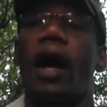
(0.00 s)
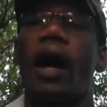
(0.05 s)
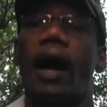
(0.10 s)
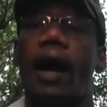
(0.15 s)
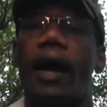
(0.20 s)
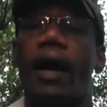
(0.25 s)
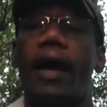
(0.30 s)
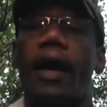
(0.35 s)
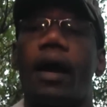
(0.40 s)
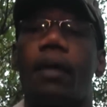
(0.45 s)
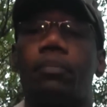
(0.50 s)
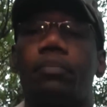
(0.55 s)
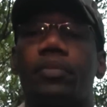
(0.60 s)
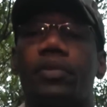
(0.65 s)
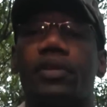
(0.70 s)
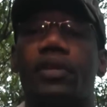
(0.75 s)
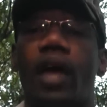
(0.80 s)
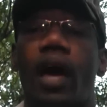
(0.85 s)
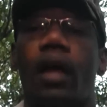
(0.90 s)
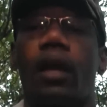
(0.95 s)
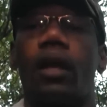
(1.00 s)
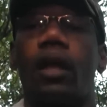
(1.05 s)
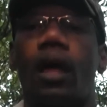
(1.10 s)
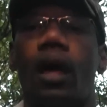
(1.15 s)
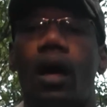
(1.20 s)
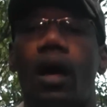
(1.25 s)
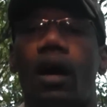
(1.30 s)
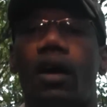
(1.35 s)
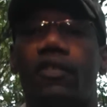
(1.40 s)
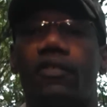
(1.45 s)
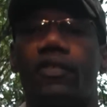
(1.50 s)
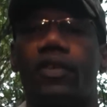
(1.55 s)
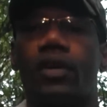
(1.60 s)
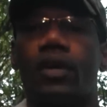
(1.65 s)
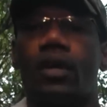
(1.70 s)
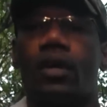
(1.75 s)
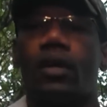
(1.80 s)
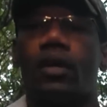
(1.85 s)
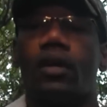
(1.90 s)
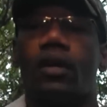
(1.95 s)
I am that love.
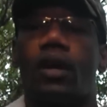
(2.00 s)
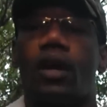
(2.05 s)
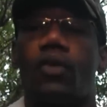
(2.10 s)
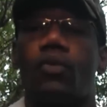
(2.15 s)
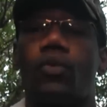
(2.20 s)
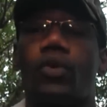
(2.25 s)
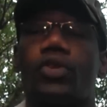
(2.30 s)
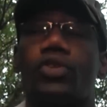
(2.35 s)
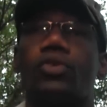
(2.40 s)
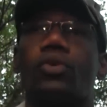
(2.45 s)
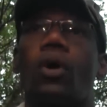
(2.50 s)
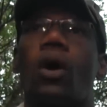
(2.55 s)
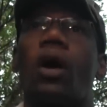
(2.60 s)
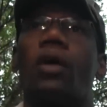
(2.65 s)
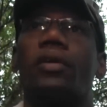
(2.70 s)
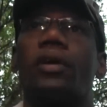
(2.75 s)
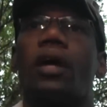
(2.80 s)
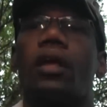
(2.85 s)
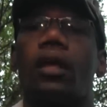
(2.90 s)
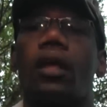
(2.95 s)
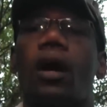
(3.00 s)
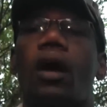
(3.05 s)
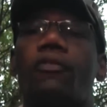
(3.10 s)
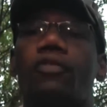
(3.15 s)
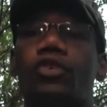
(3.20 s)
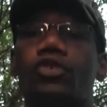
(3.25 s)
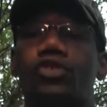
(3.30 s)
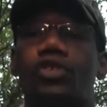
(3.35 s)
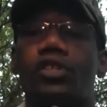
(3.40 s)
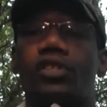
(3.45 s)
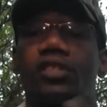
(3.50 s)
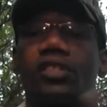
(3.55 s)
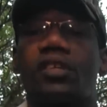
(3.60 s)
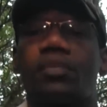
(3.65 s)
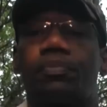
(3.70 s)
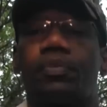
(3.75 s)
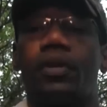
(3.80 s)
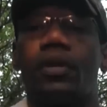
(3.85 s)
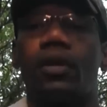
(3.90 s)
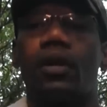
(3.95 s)
And when you are that love, you just
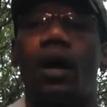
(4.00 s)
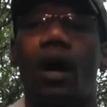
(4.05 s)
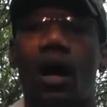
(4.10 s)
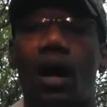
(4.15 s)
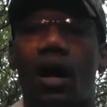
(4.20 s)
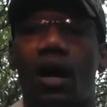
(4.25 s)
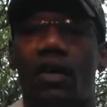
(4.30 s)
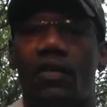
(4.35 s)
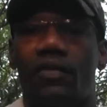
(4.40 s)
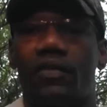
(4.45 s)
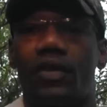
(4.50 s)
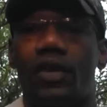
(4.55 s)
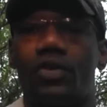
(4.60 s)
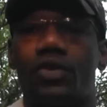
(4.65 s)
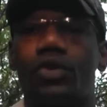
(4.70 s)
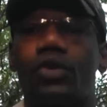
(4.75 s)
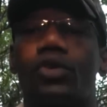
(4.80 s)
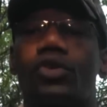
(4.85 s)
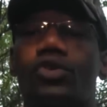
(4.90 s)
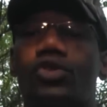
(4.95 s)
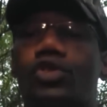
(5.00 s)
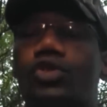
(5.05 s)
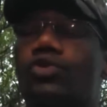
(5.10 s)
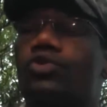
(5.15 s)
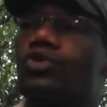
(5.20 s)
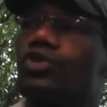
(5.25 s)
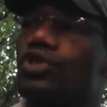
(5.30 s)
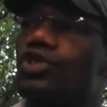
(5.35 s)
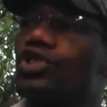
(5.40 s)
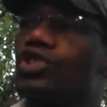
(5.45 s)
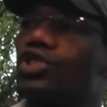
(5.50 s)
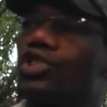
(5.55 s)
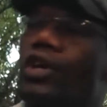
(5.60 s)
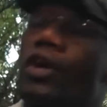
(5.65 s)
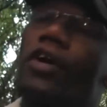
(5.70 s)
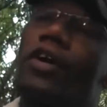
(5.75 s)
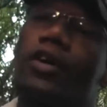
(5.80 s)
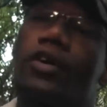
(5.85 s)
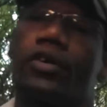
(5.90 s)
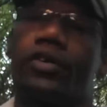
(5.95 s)
simply love. And you can choose to
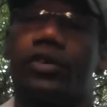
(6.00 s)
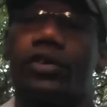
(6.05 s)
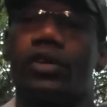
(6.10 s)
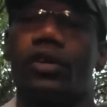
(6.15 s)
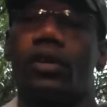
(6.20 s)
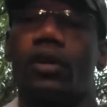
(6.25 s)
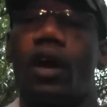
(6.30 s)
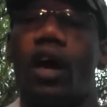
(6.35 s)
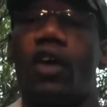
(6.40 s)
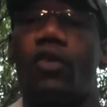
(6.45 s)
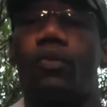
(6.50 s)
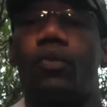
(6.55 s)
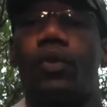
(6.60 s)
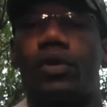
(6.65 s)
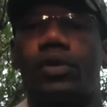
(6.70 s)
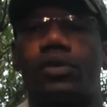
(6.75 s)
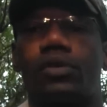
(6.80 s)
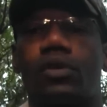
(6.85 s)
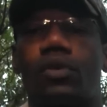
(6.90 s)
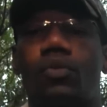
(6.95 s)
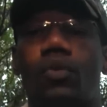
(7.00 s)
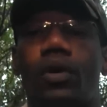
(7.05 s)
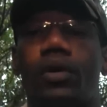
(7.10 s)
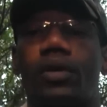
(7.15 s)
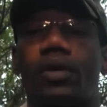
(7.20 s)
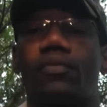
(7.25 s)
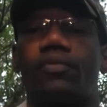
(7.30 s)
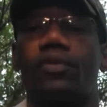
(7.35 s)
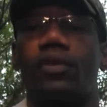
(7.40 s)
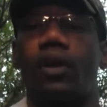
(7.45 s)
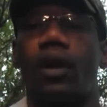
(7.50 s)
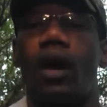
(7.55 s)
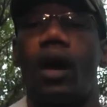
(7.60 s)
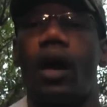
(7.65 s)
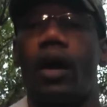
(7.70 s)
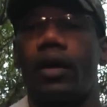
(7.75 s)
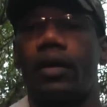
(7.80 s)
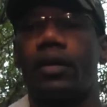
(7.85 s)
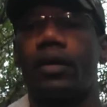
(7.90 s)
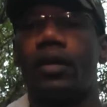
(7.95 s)
share your life with someone if you
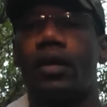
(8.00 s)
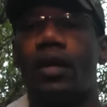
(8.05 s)
like.